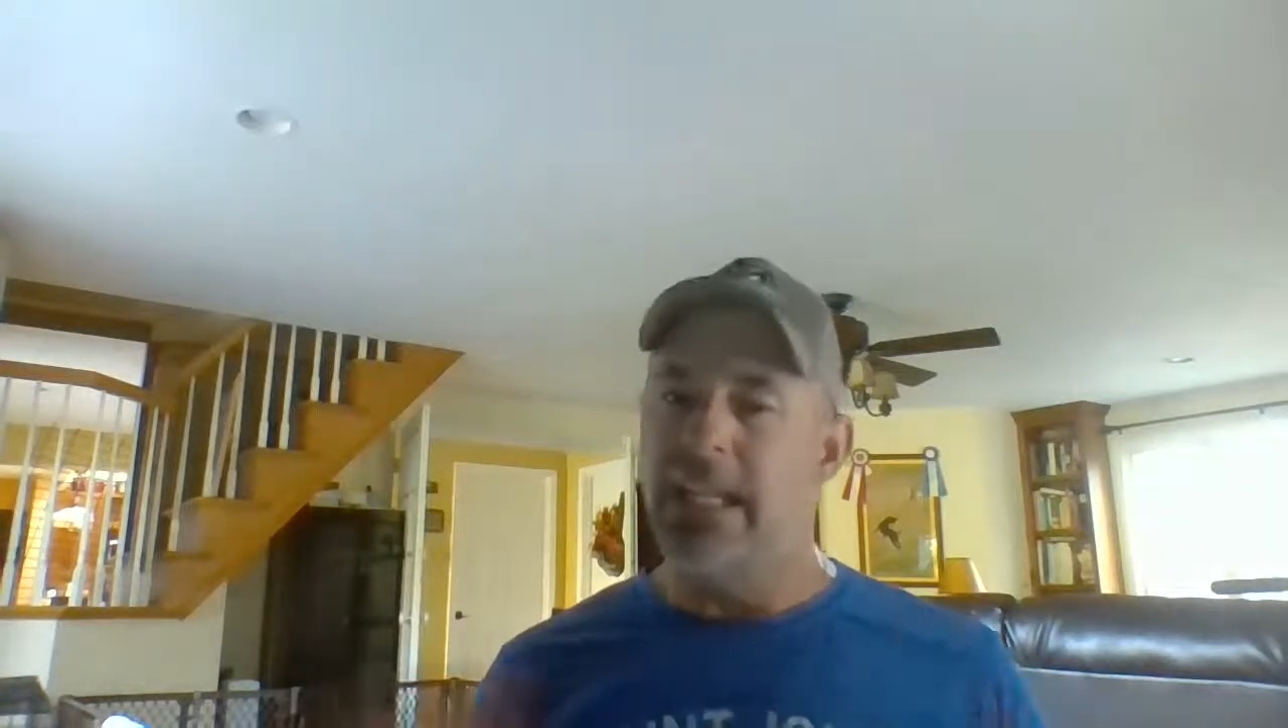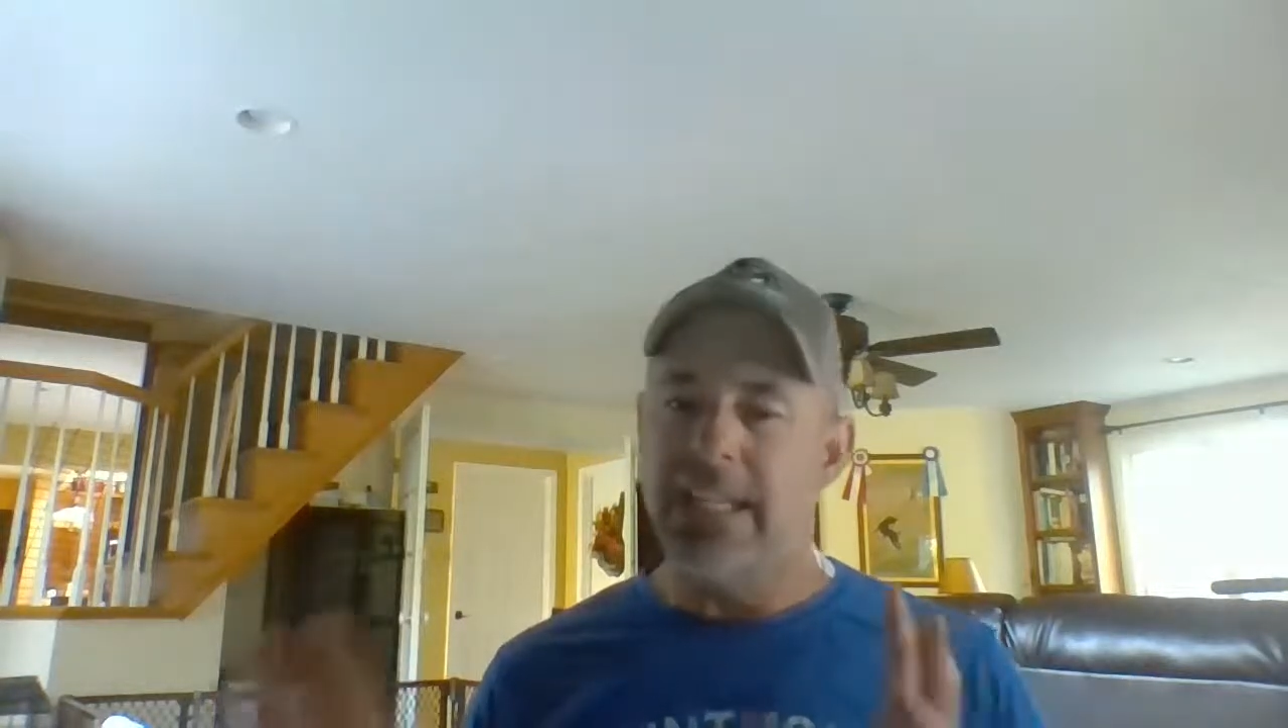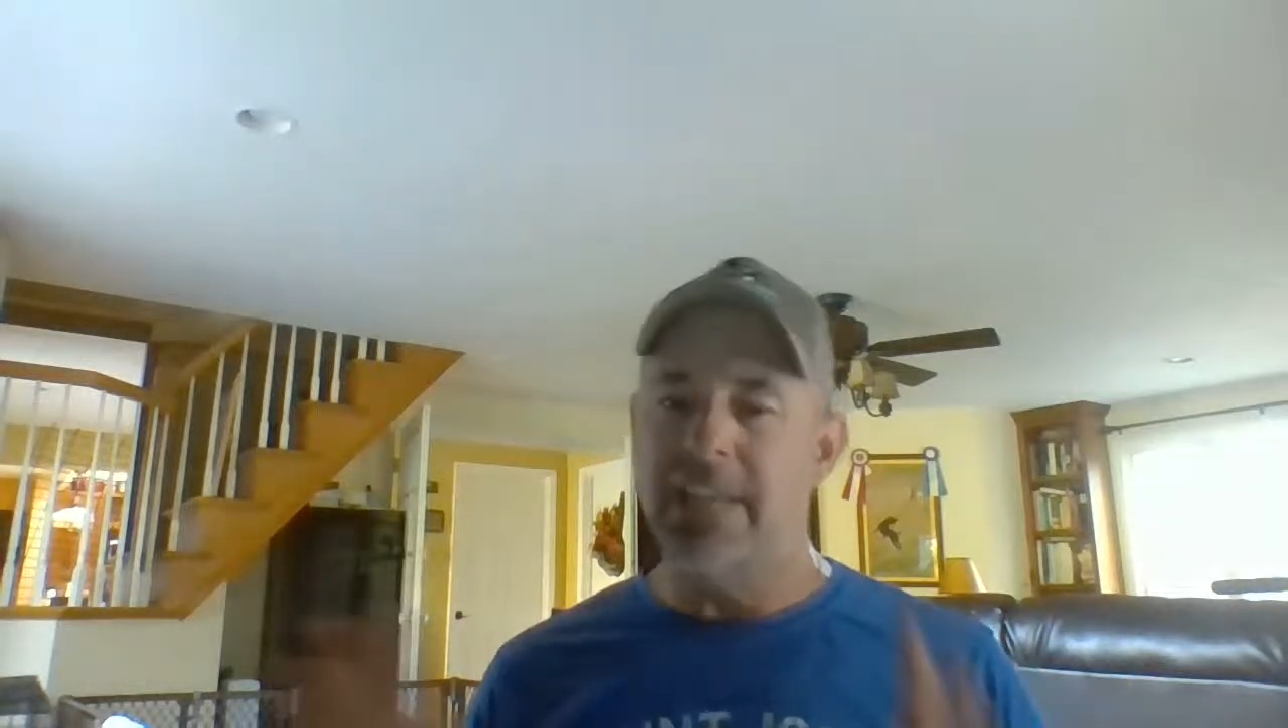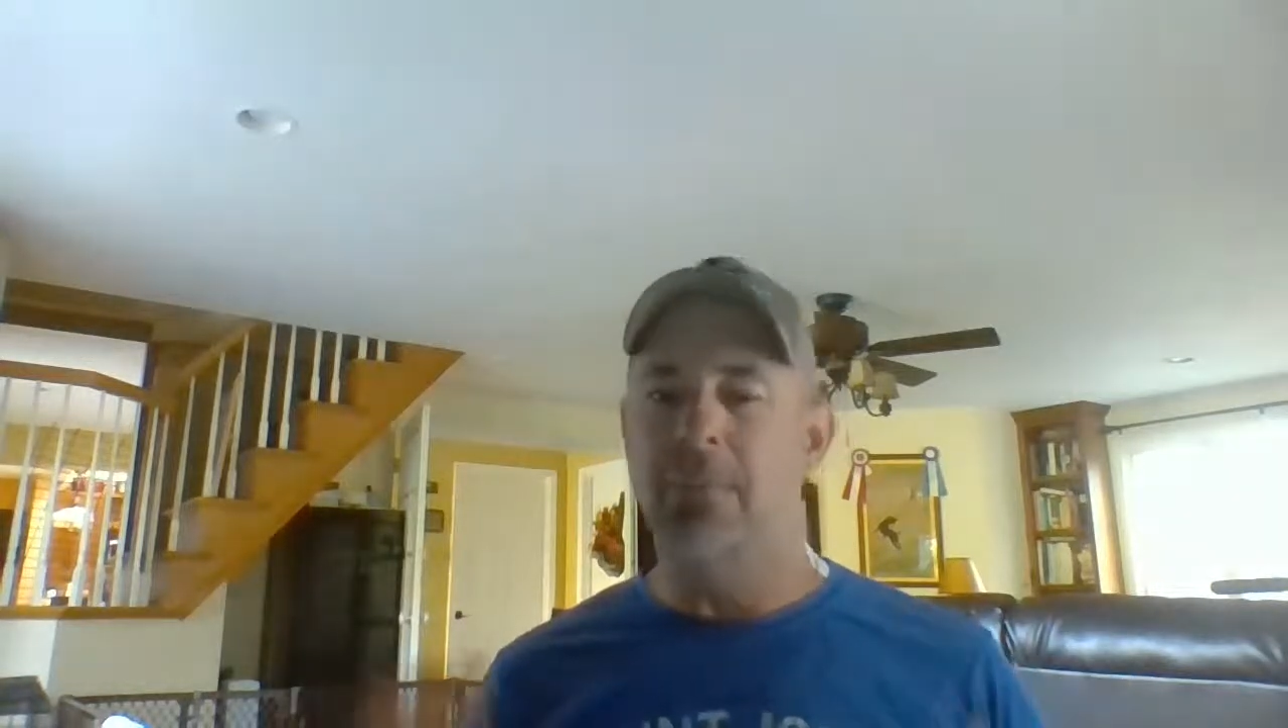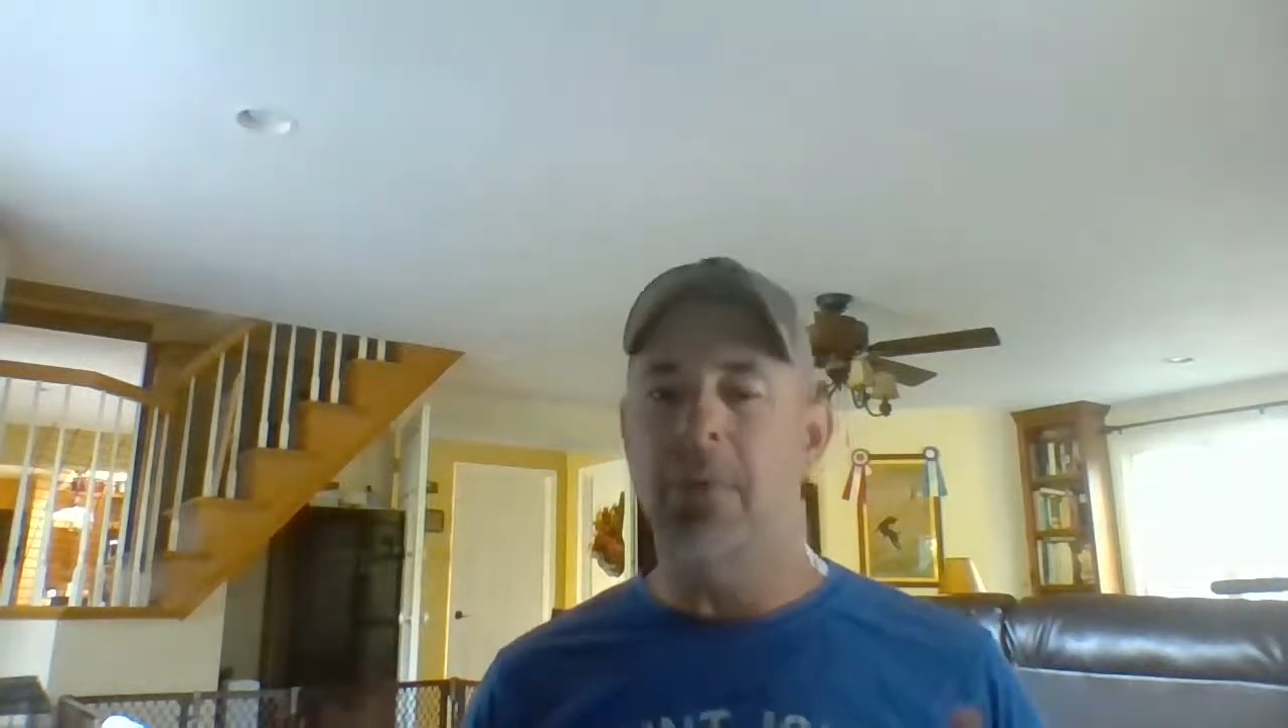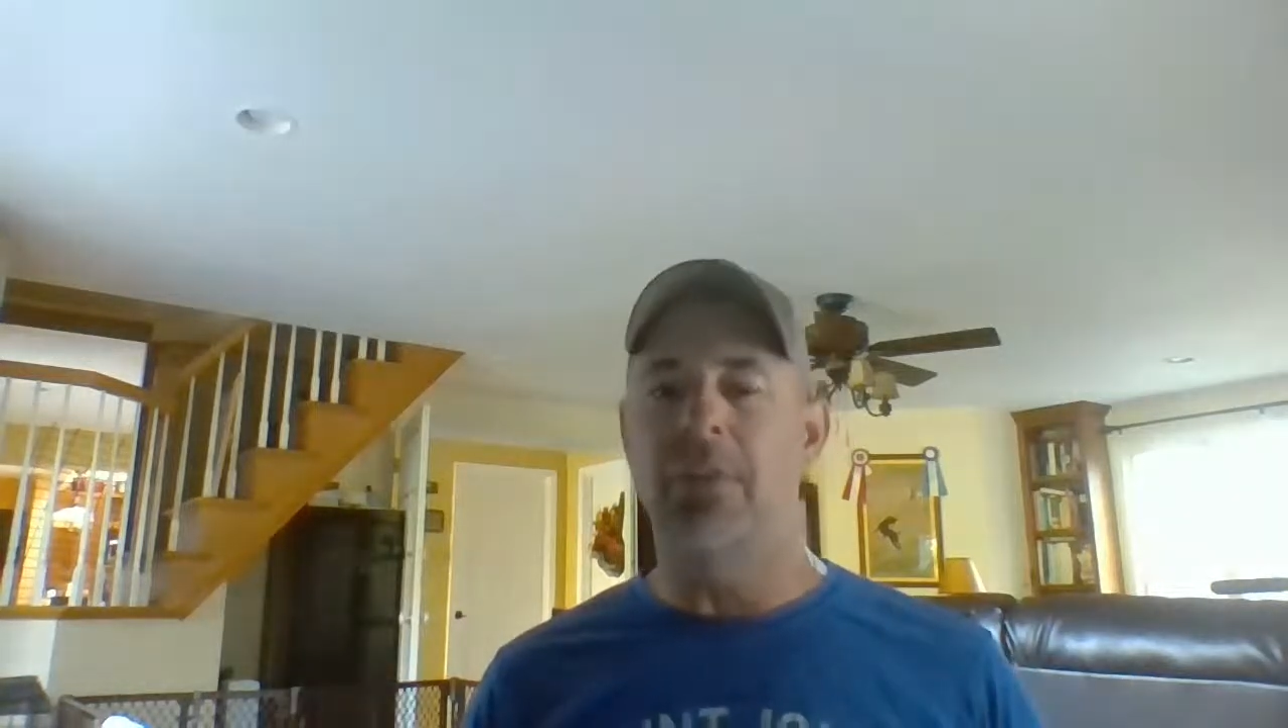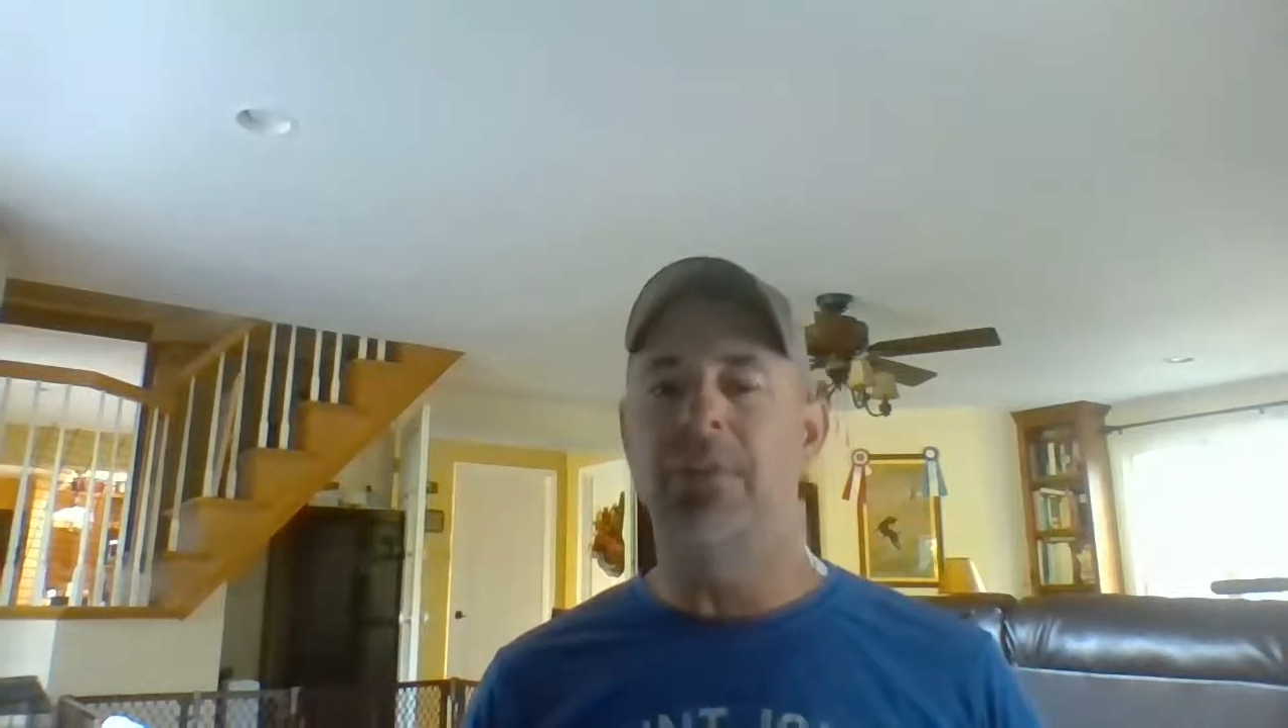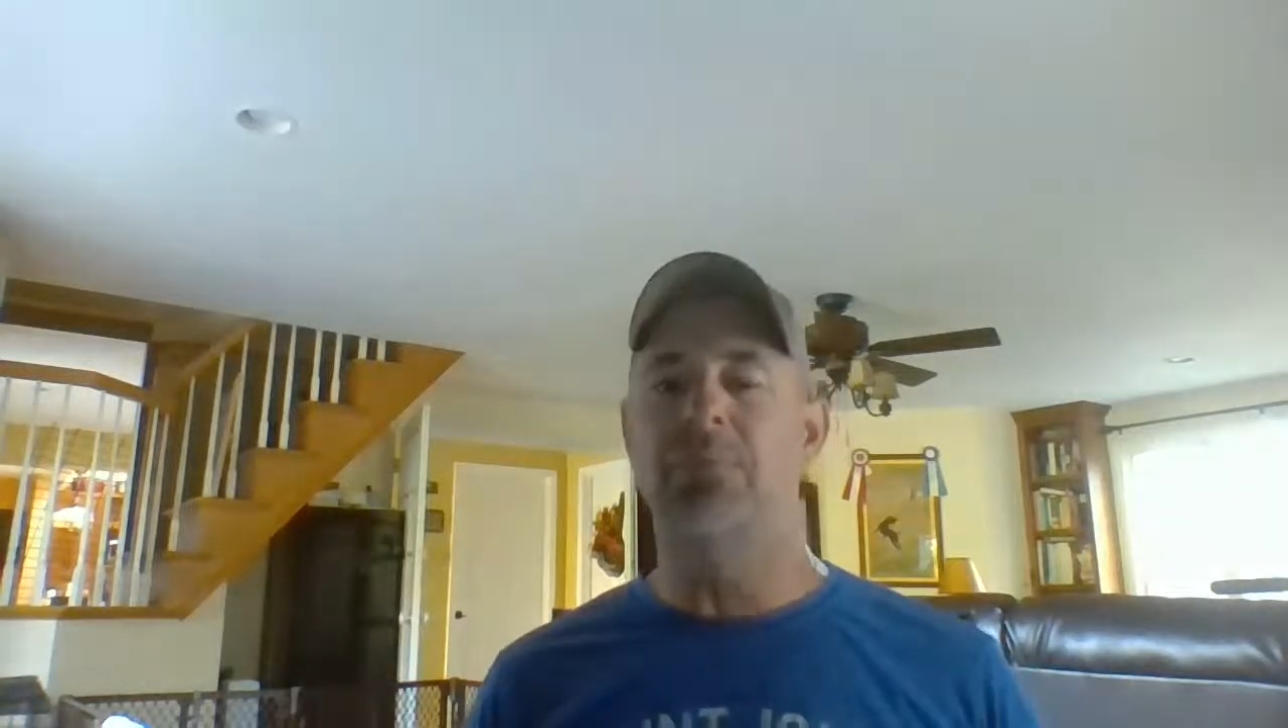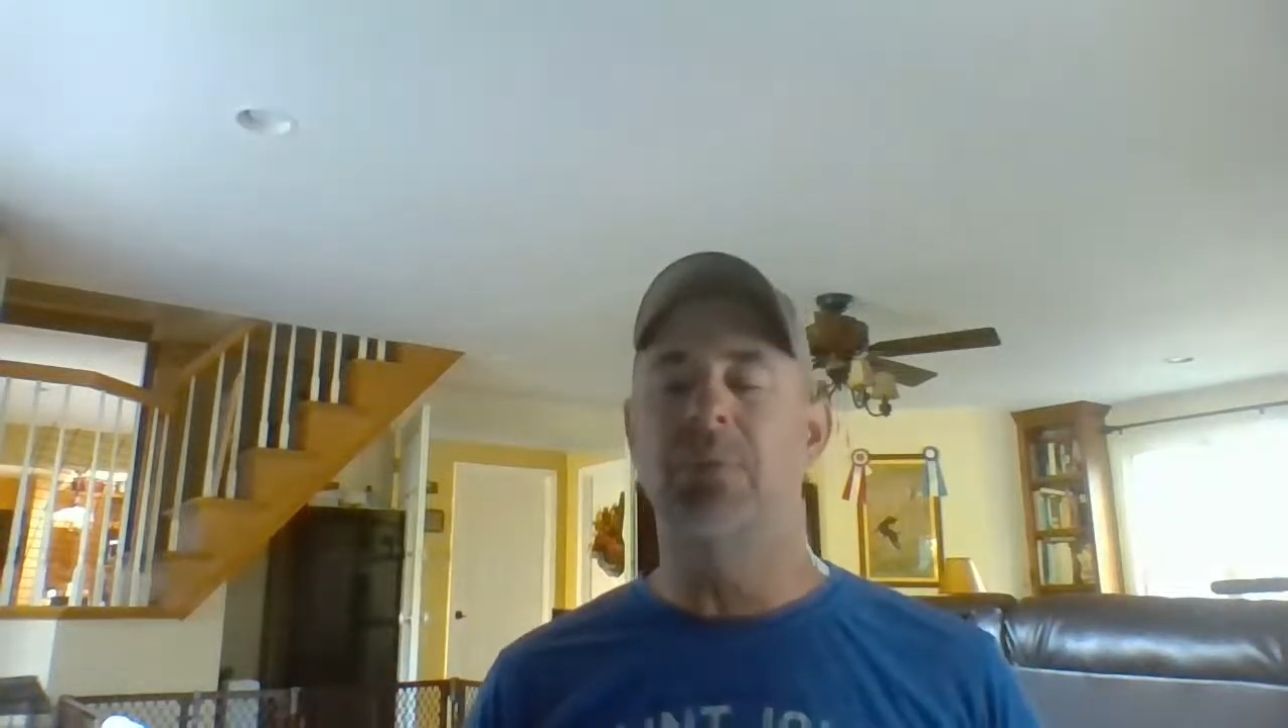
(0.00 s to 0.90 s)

Give them all this